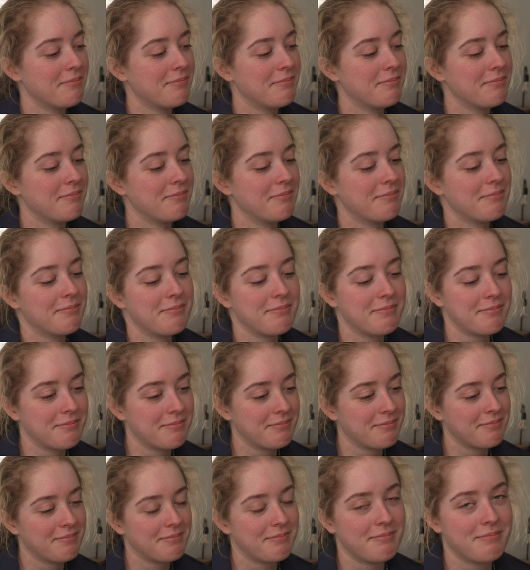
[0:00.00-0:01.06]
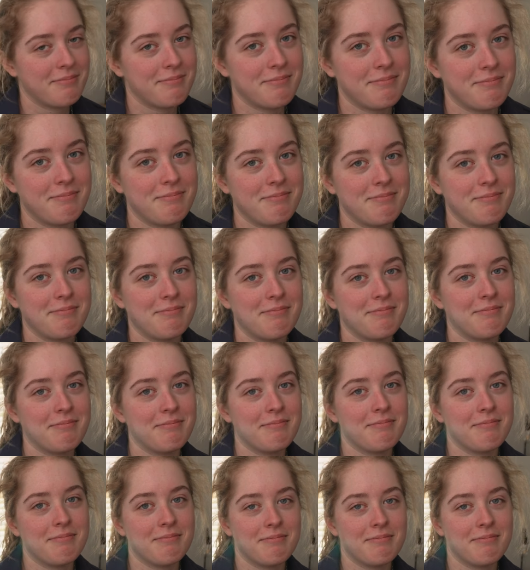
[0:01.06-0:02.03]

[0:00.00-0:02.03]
Nothing is said.